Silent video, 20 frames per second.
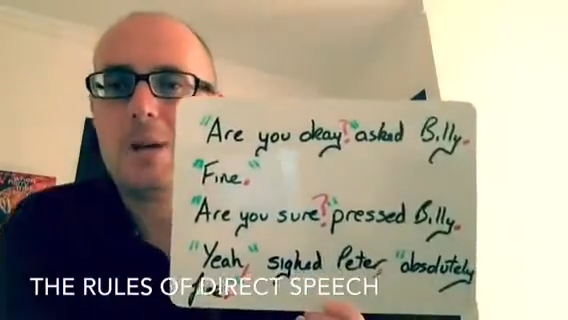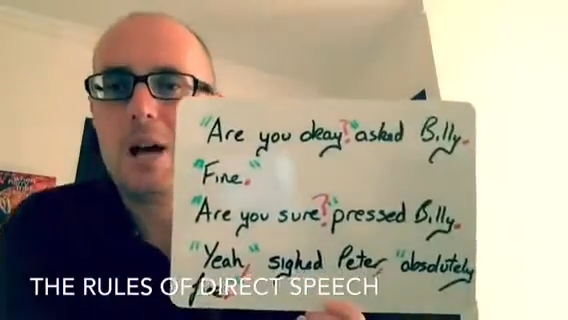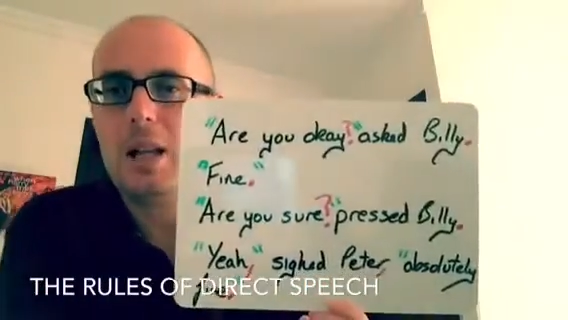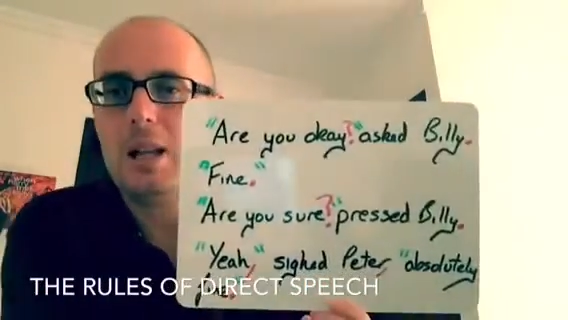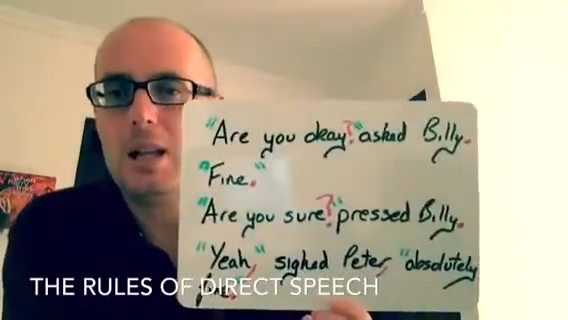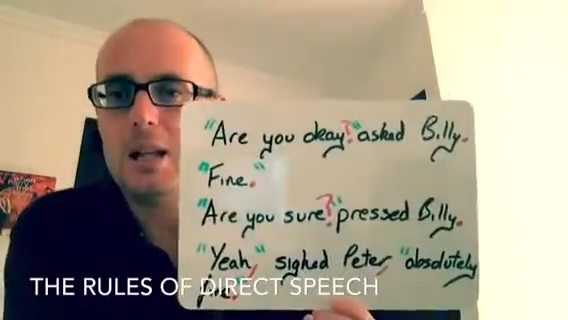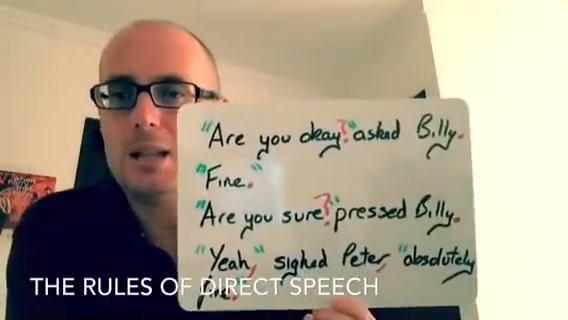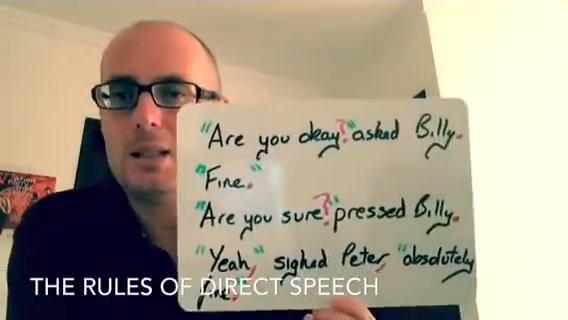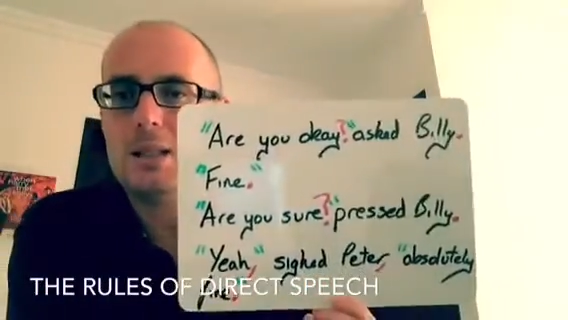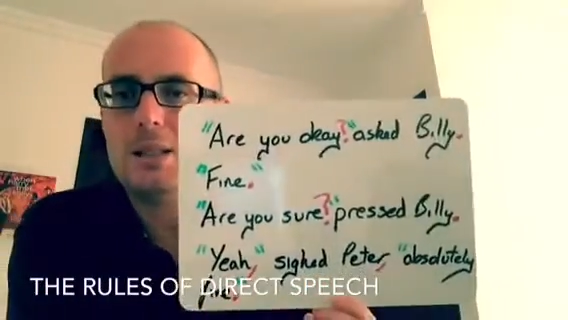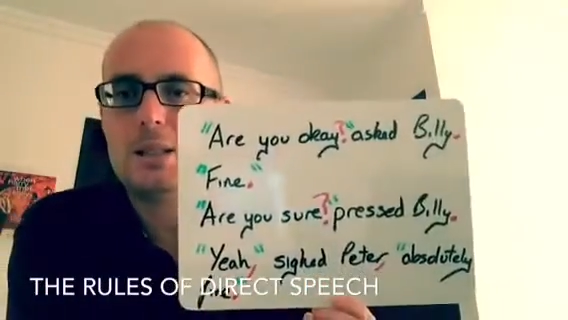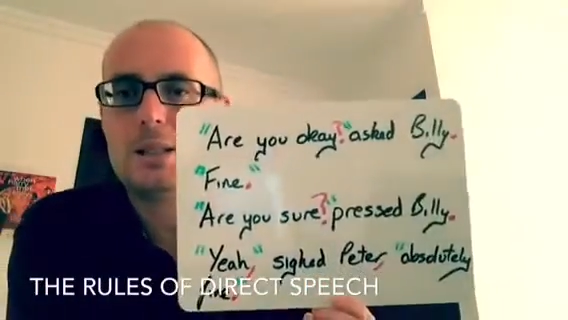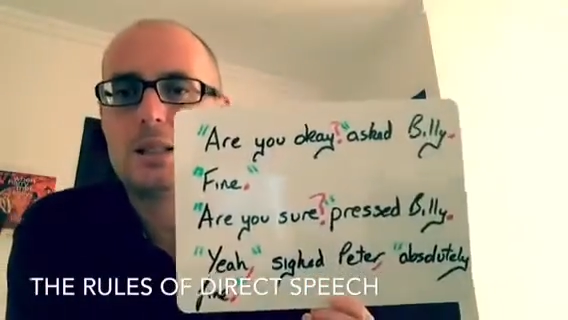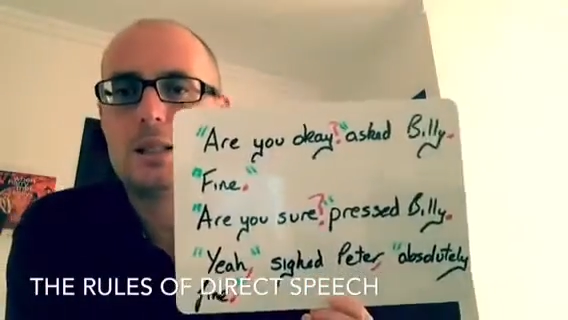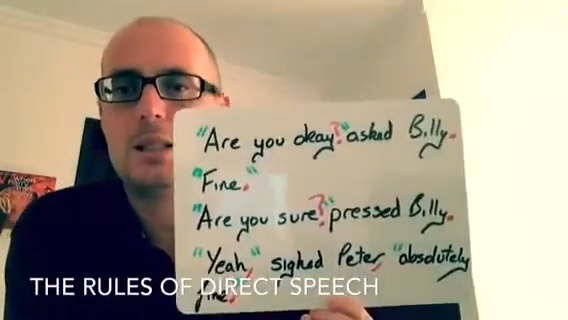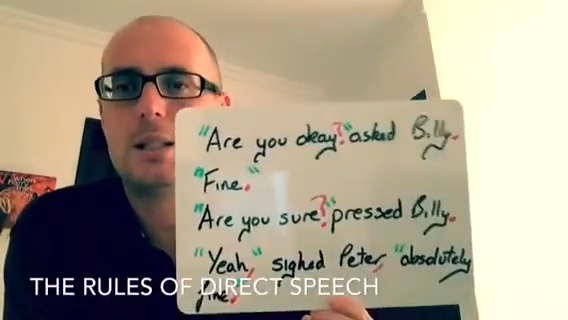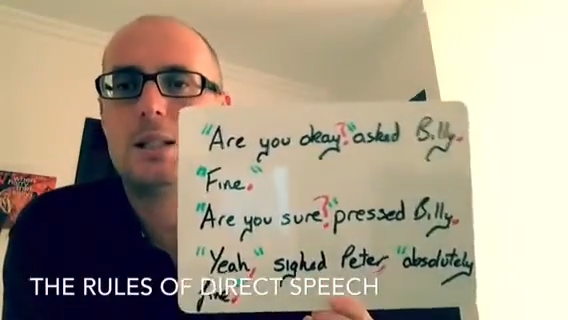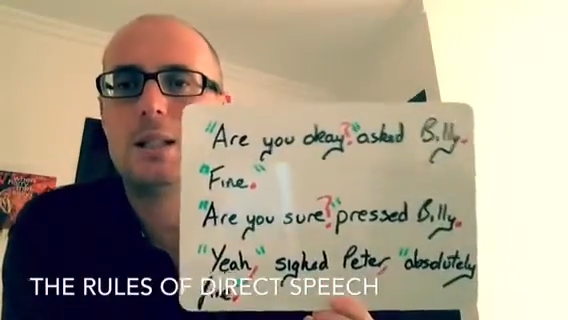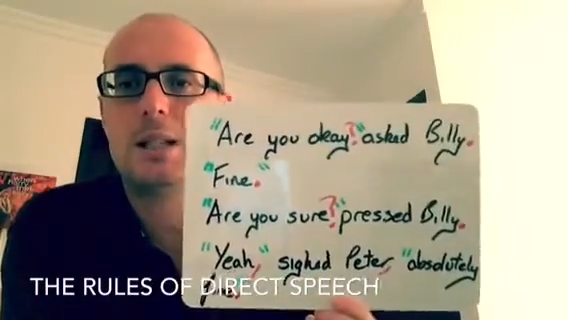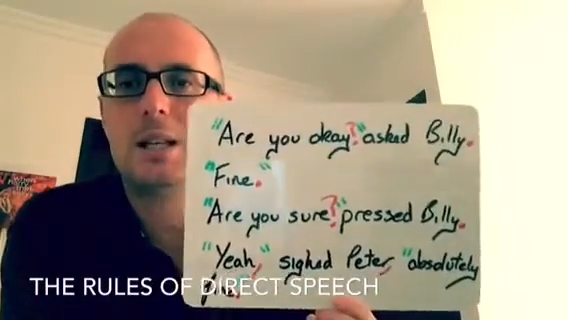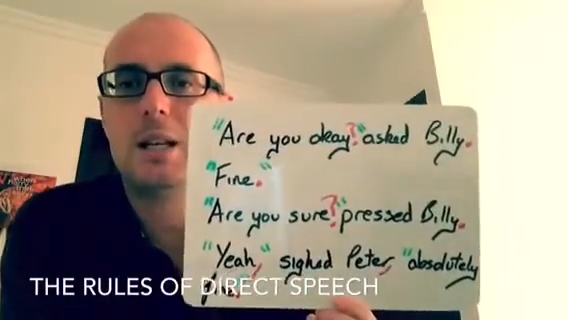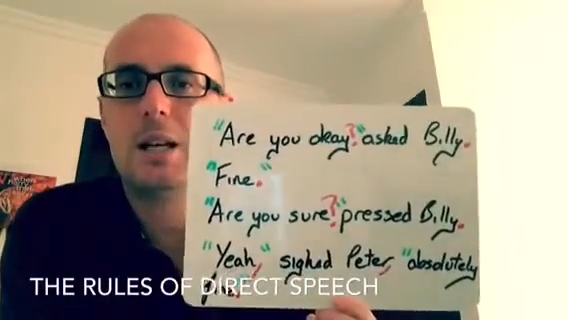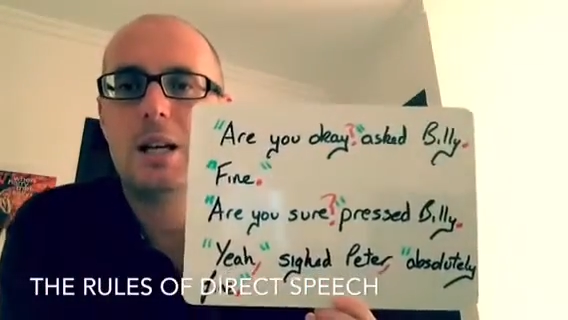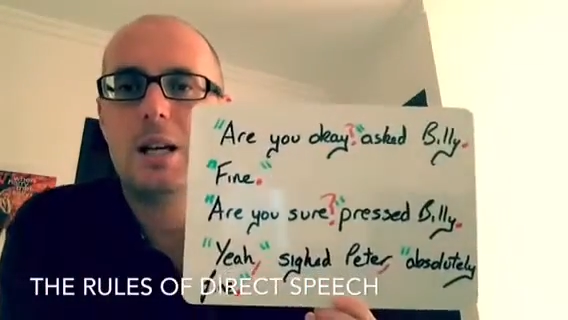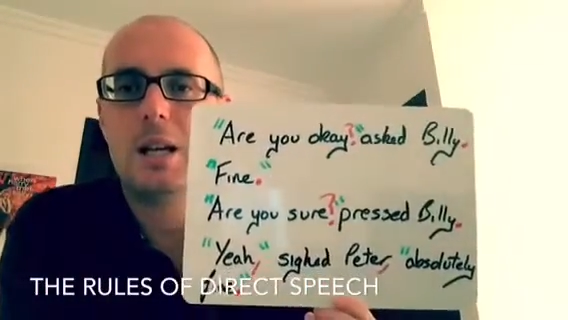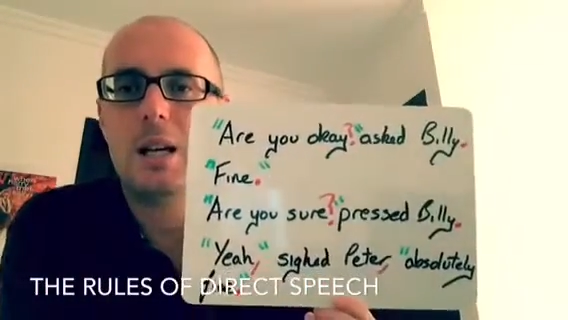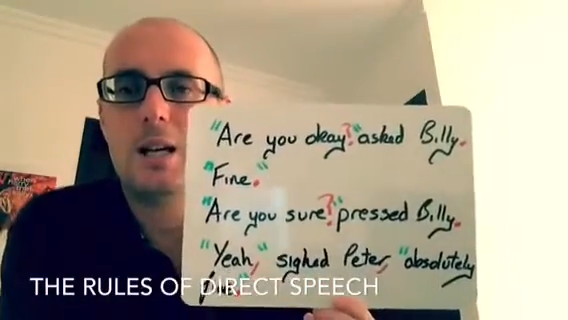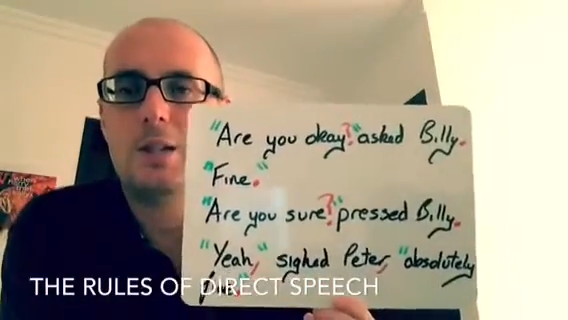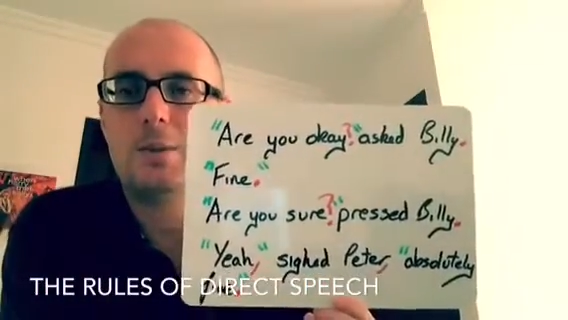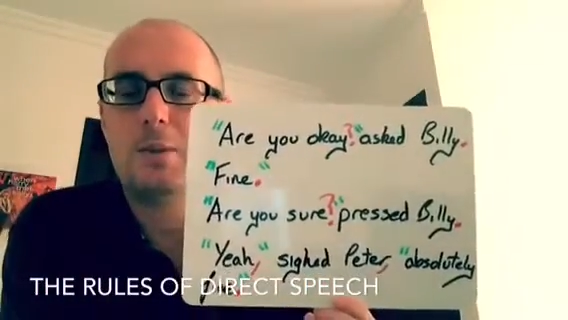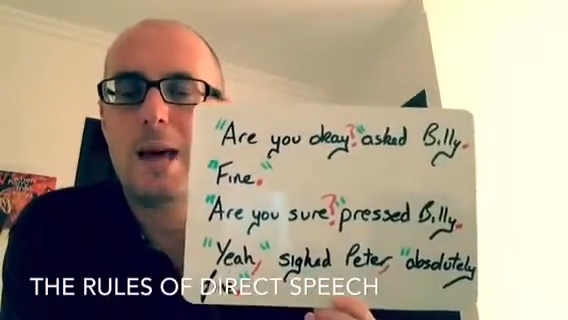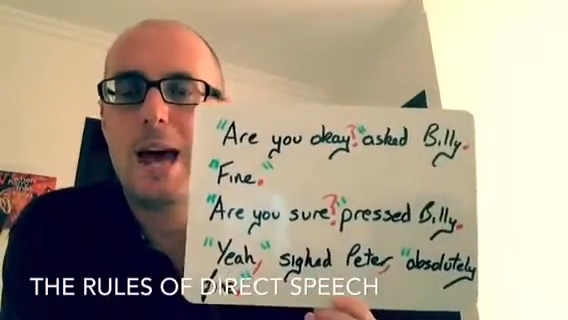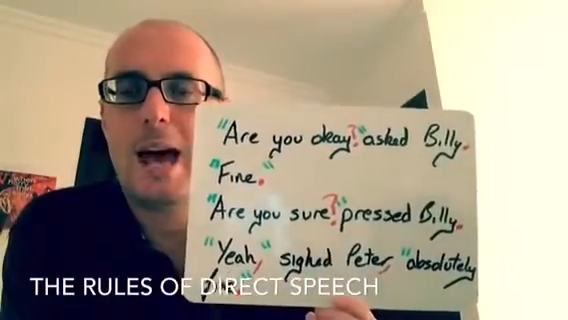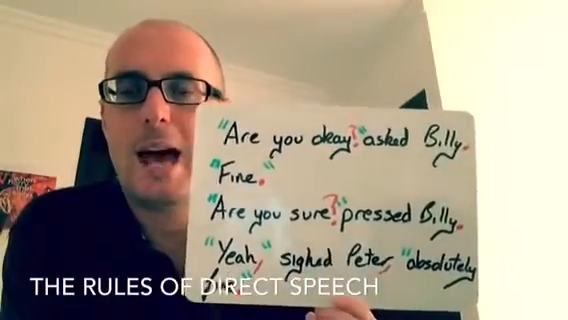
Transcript: colours as we